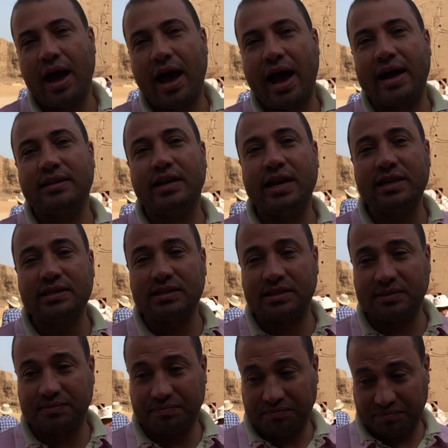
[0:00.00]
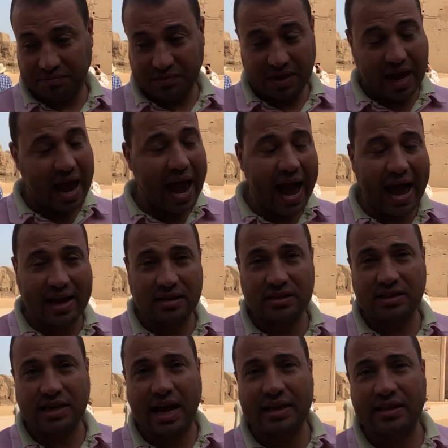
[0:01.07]
And his
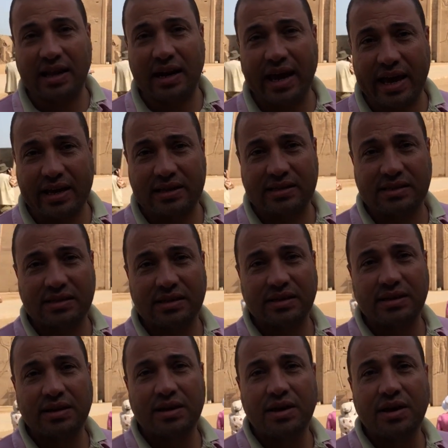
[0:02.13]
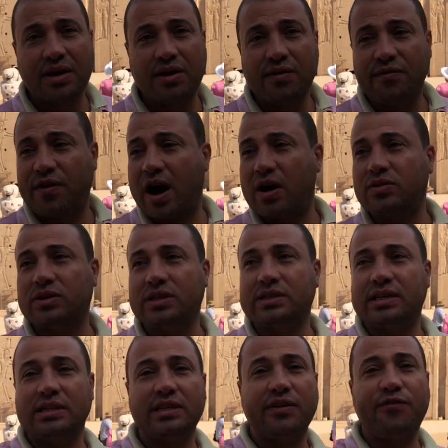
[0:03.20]
hands and the legs found in
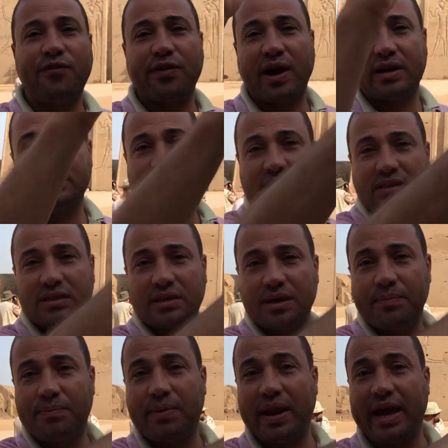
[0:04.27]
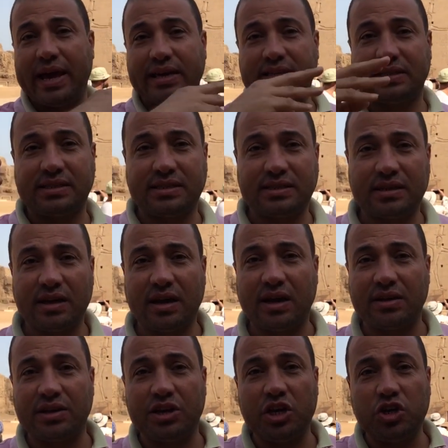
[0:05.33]
the different place
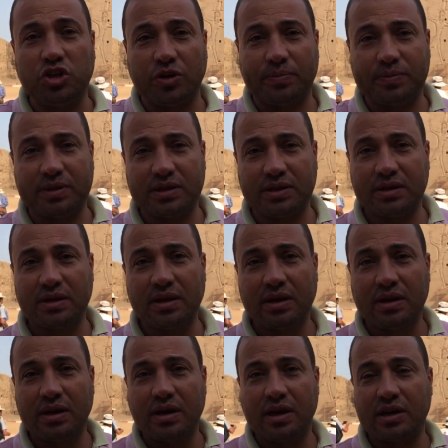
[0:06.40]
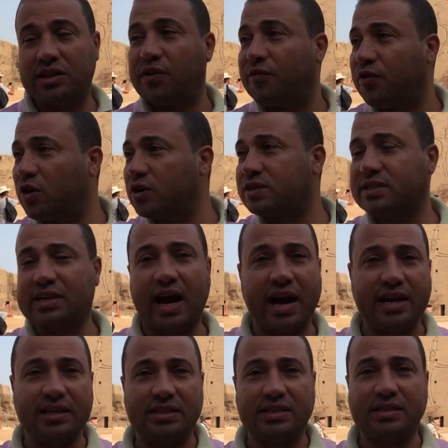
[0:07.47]
in Egypt, in the four
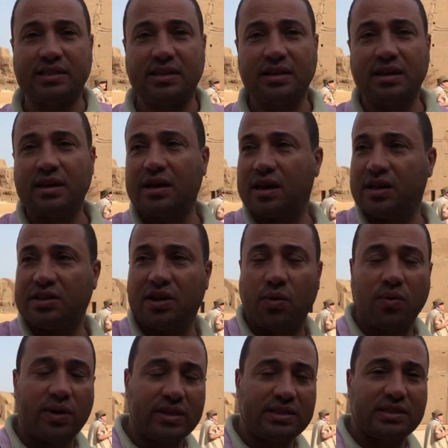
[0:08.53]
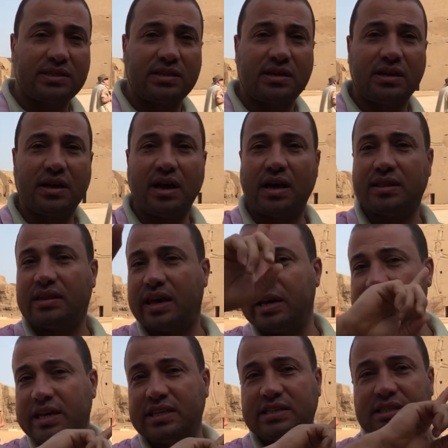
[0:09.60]
sides, in the west and the
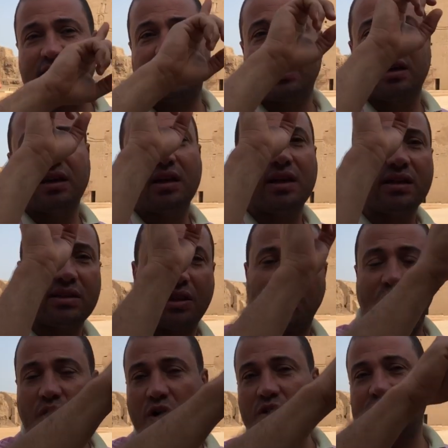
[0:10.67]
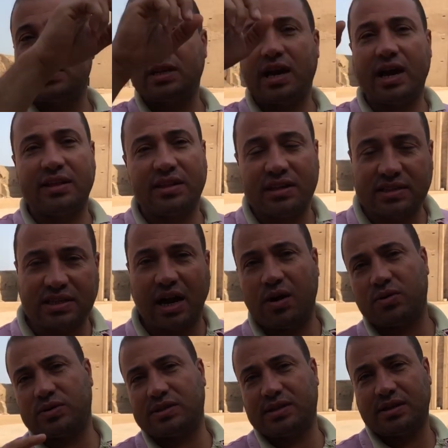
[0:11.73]
east, the north and the
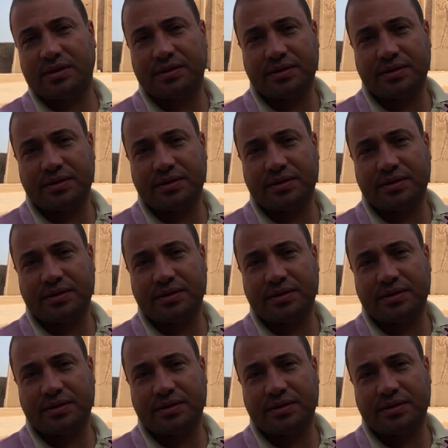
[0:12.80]
south.